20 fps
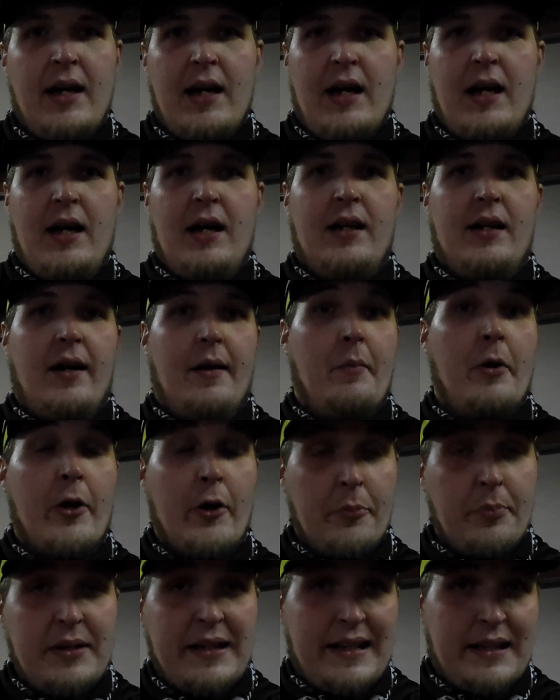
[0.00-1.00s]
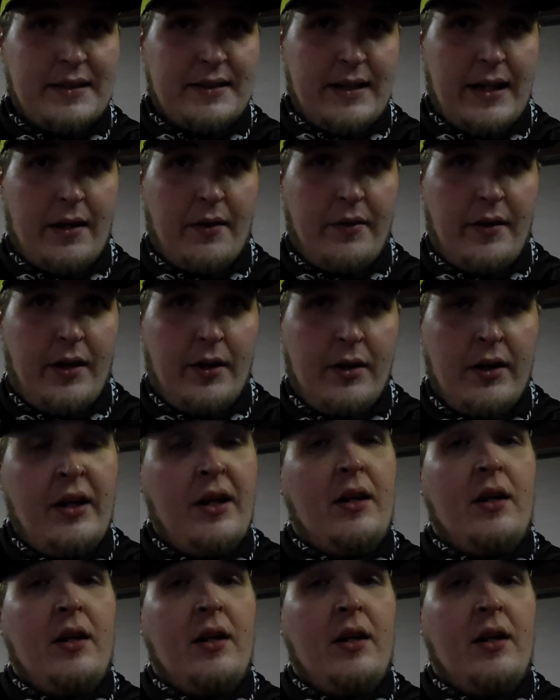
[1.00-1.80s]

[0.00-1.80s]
and I'm hoping to get down there.